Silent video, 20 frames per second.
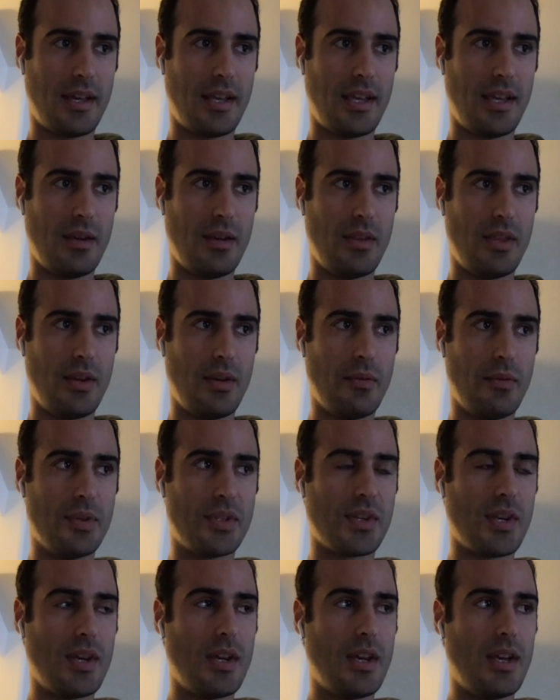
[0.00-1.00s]
it
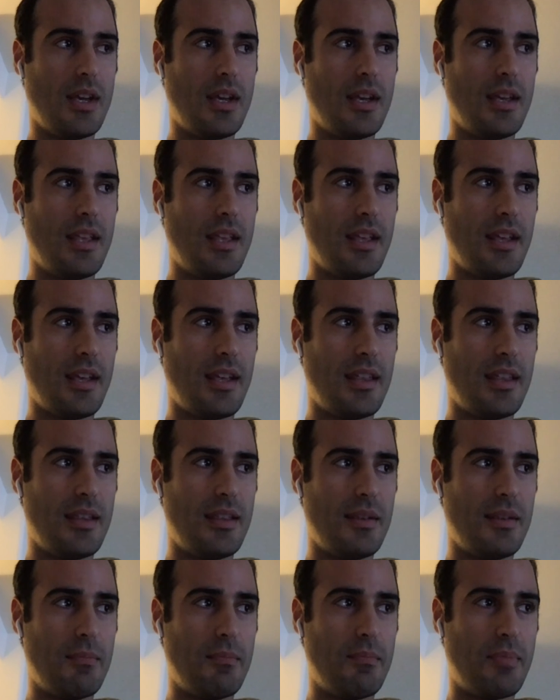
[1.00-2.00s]
was
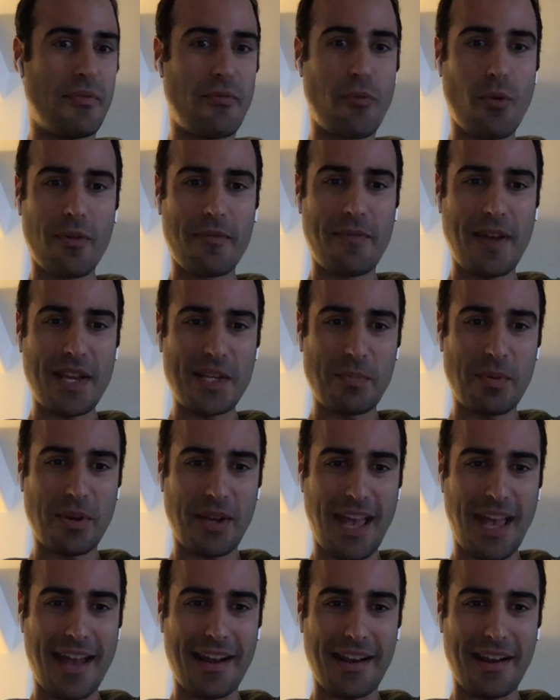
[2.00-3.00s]
before
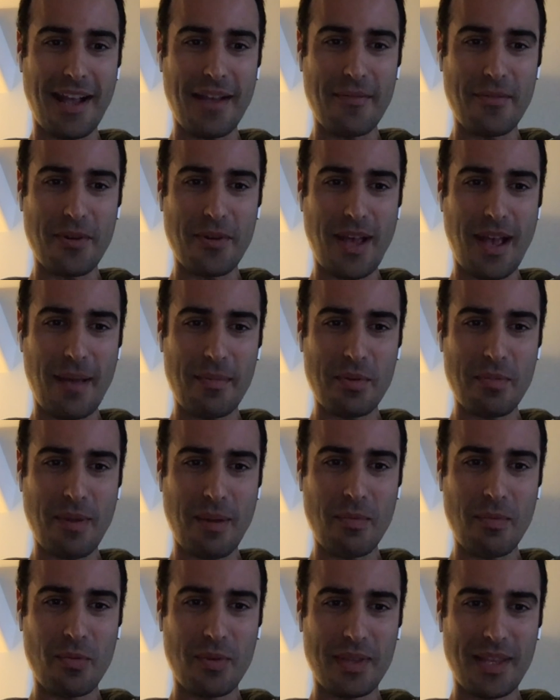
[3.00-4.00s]
Facebook had an iPhone app. You
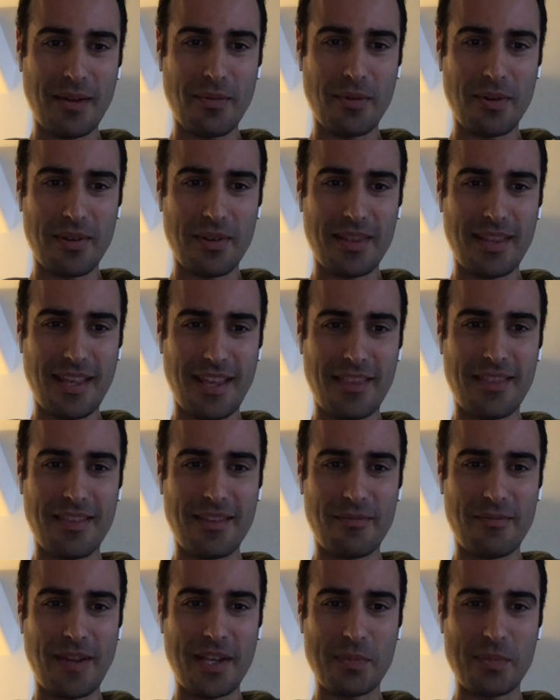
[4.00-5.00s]
remember when
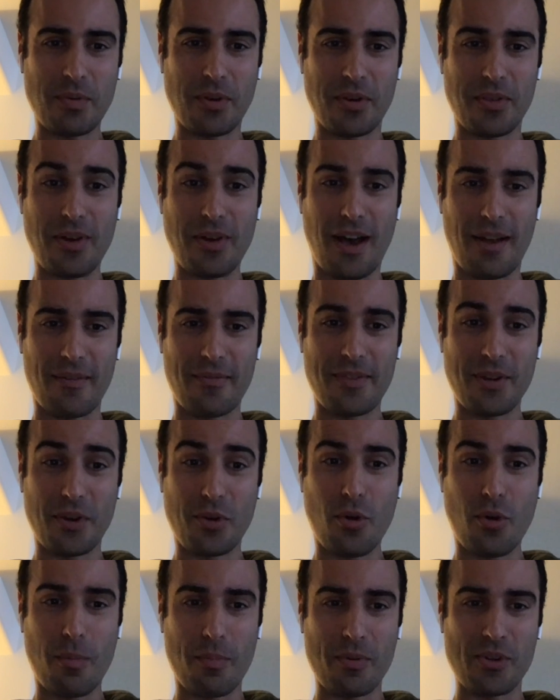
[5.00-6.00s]
Facebook thought their
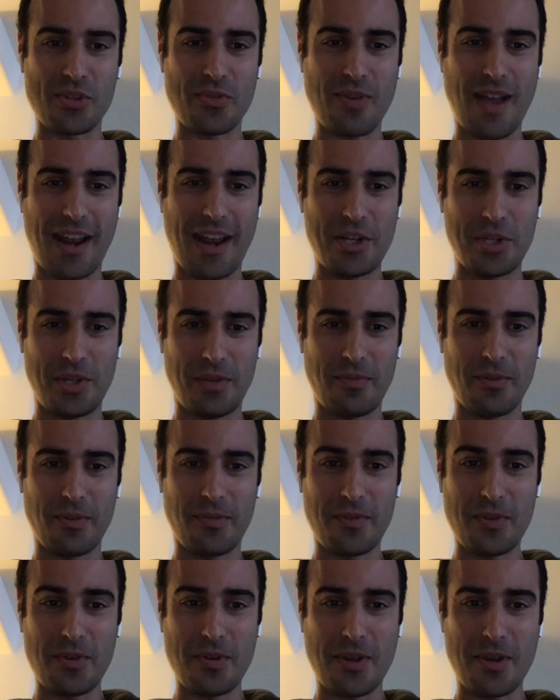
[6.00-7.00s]
corporate strategy for
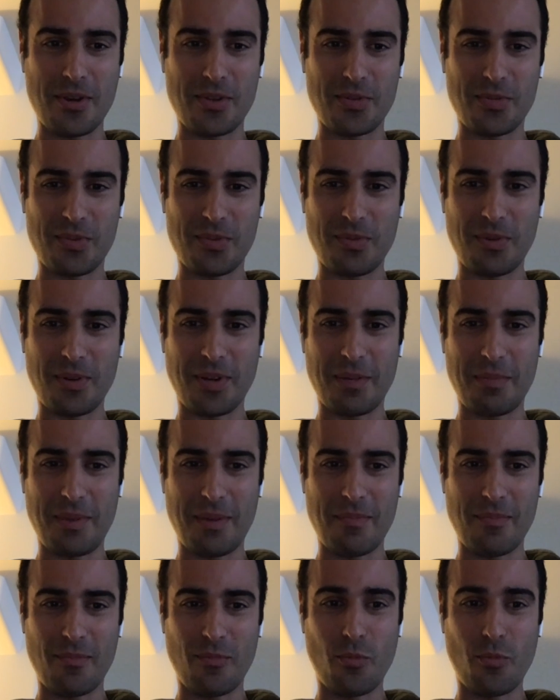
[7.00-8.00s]
a few years was we were going to
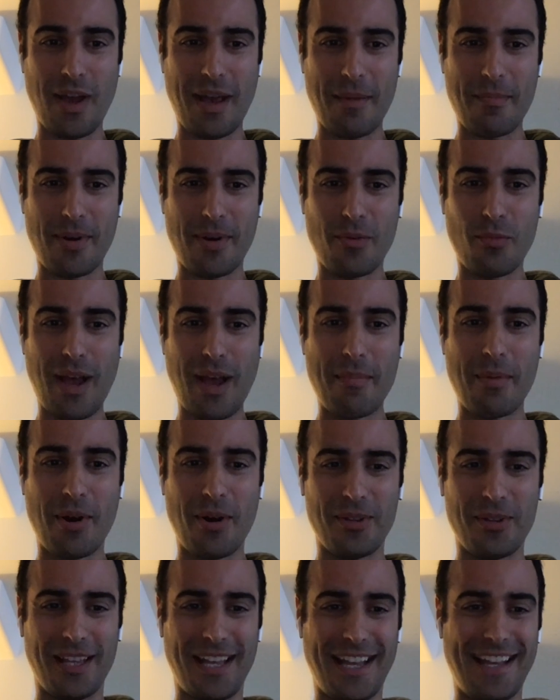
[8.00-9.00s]
be web
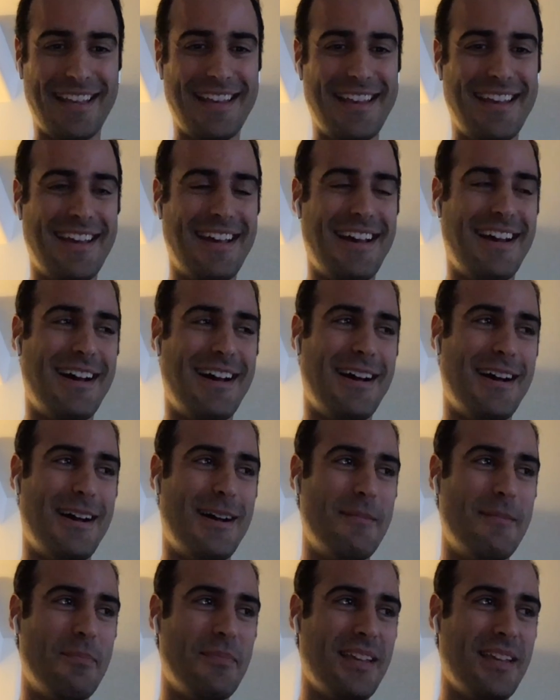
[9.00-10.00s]
only,
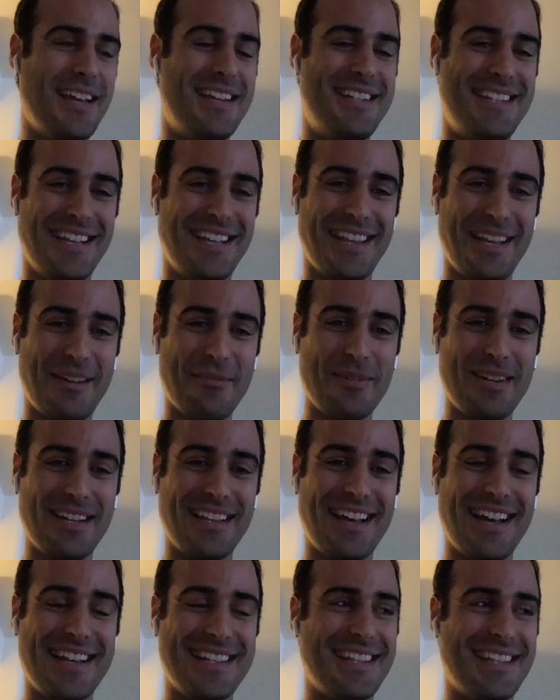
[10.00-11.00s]
until they
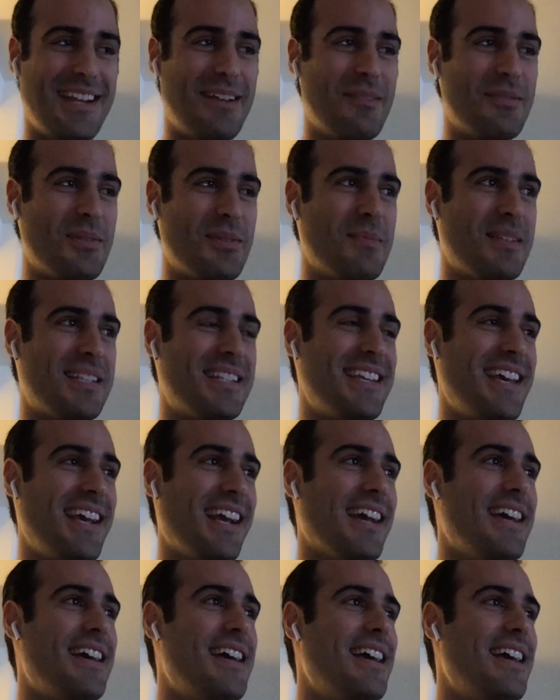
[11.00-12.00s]
realized that it was a
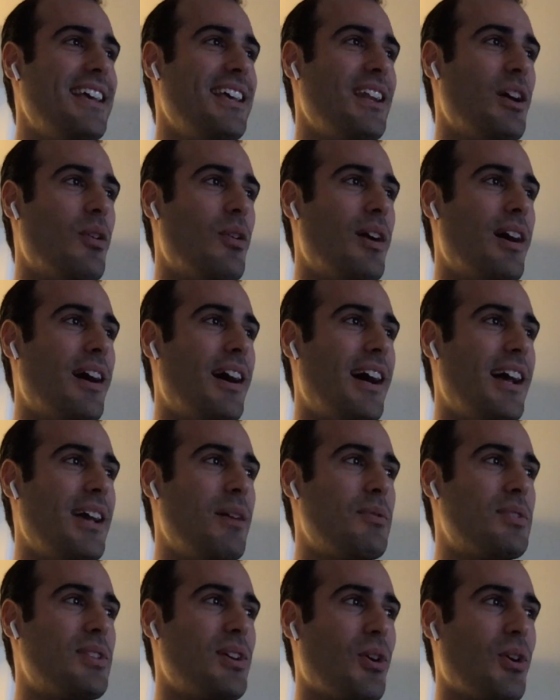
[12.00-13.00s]
mistake.
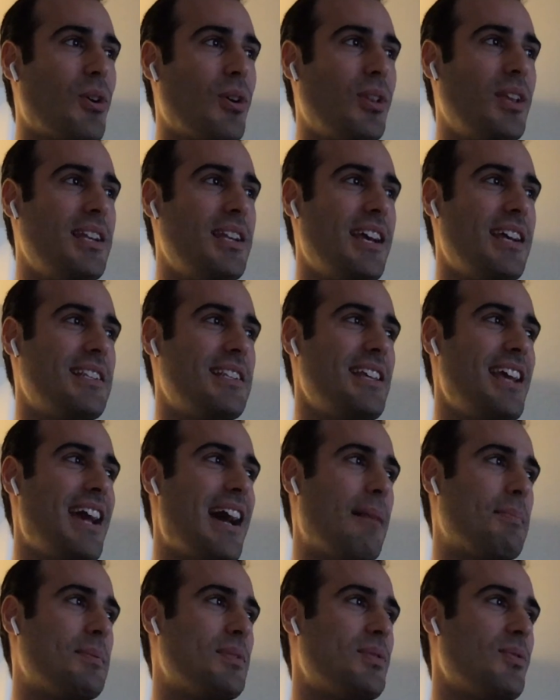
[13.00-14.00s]
It was the early days of the
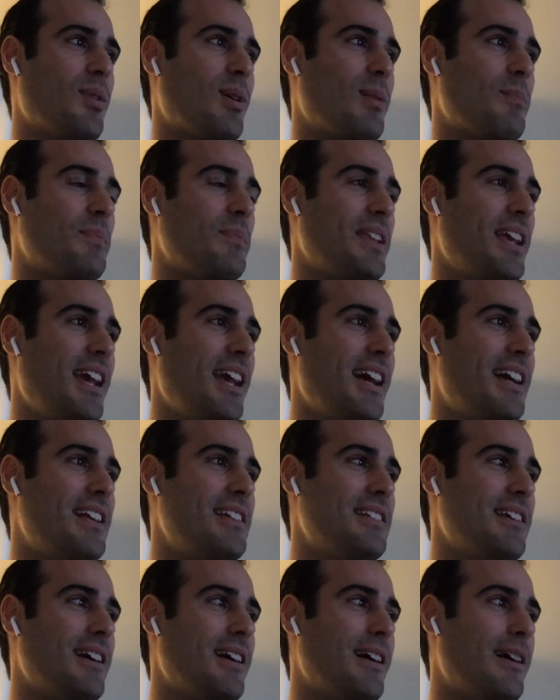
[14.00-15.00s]
App Store, and